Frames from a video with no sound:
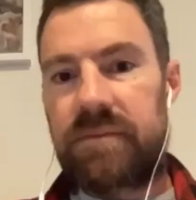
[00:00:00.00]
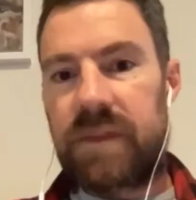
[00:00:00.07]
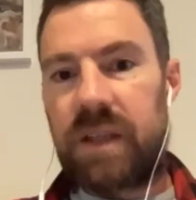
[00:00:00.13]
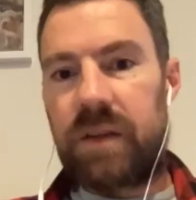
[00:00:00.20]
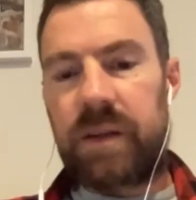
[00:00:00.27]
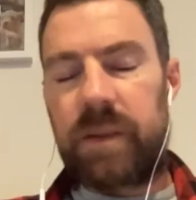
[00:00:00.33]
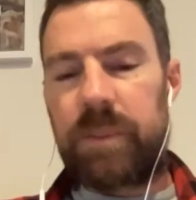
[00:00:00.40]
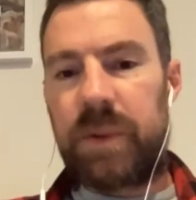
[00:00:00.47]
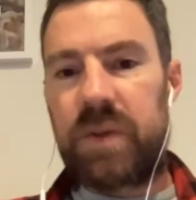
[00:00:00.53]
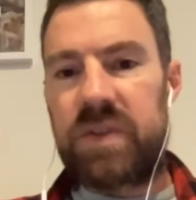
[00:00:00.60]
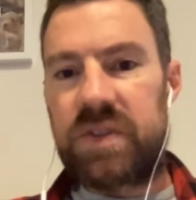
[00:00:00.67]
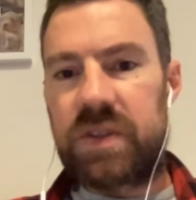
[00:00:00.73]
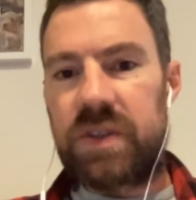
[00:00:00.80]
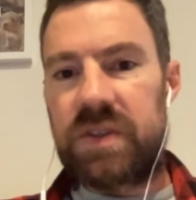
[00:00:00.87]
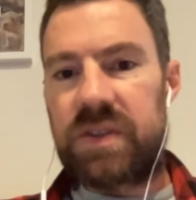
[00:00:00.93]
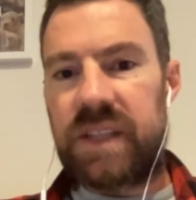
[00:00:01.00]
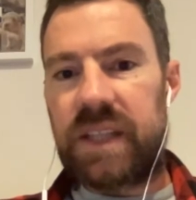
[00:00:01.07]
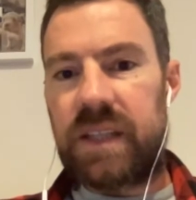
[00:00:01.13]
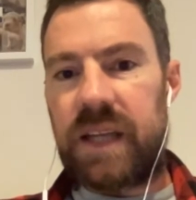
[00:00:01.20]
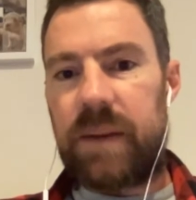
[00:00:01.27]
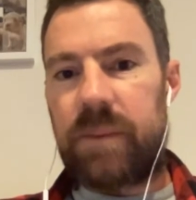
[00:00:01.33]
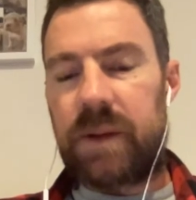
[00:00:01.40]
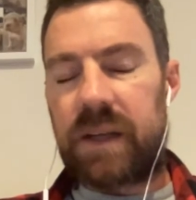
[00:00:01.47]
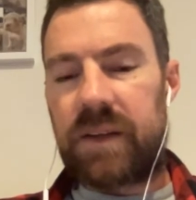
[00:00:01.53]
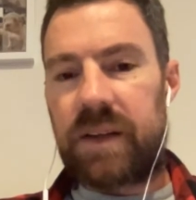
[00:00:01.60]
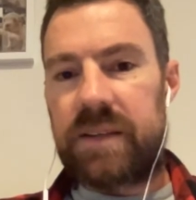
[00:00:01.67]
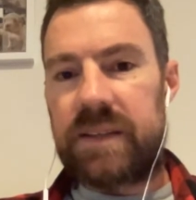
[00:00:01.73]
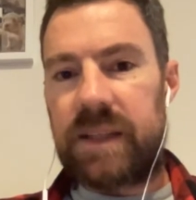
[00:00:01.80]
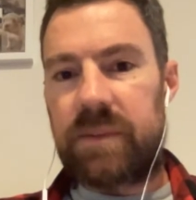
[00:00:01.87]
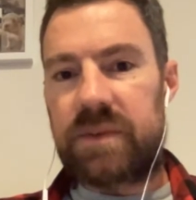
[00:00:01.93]
Or like a Boost Juice thing. I had one of
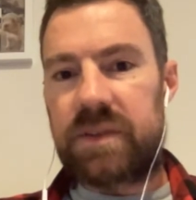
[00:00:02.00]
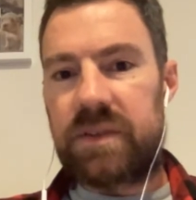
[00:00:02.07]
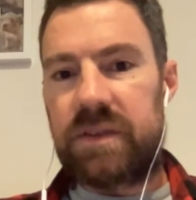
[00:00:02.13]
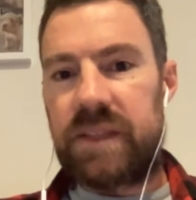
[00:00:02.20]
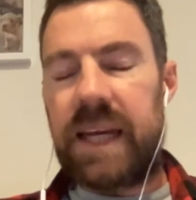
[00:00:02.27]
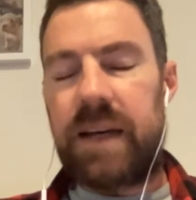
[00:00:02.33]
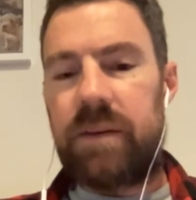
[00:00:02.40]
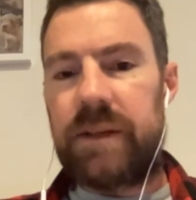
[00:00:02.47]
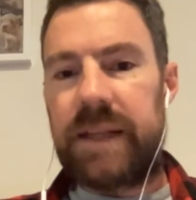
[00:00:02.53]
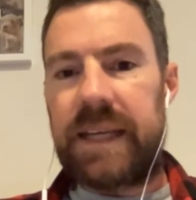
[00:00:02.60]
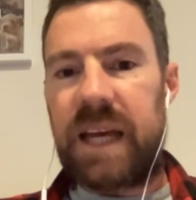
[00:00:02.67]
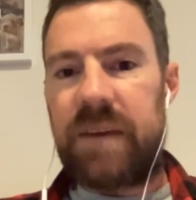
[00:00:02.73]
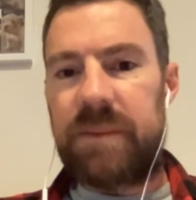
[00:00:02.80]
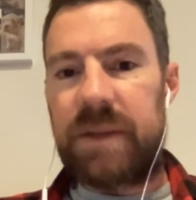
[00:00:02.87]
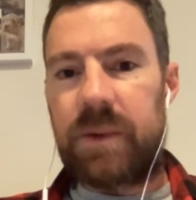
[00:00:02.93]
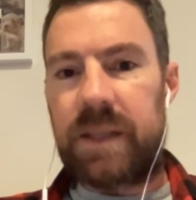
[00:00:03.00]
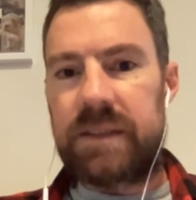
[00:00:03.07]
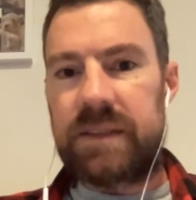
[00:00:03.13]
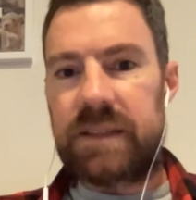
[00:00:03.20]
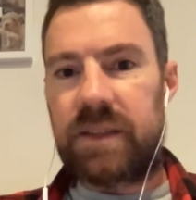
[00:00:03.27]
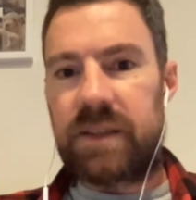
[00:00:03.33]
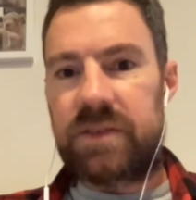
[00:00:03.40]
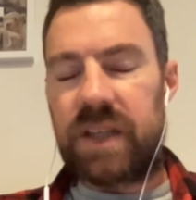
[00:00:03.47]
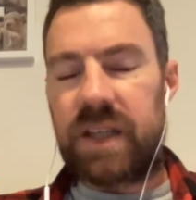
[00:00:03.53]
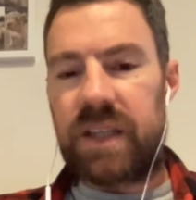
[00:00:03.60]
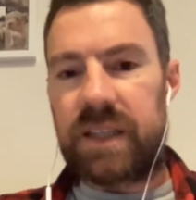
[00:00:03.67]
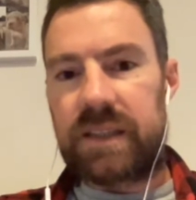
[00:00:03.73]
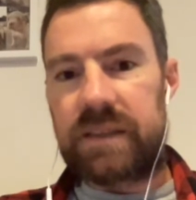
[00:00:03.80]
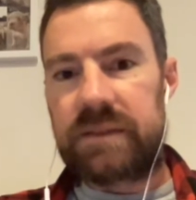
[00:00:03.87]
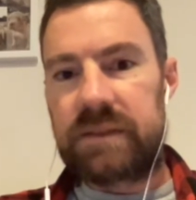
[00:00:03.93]
those. That was good. Yeah, well, they gave me one, so I drank
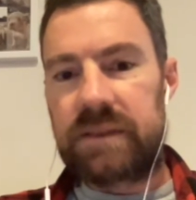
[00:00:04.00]
it.